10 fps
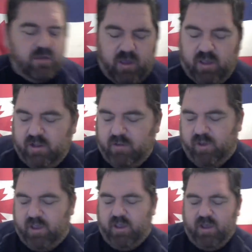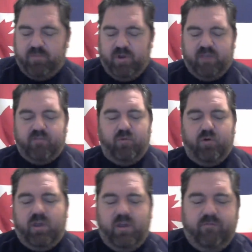And then waking up the next
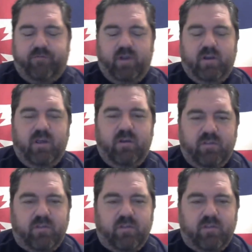morning and finding out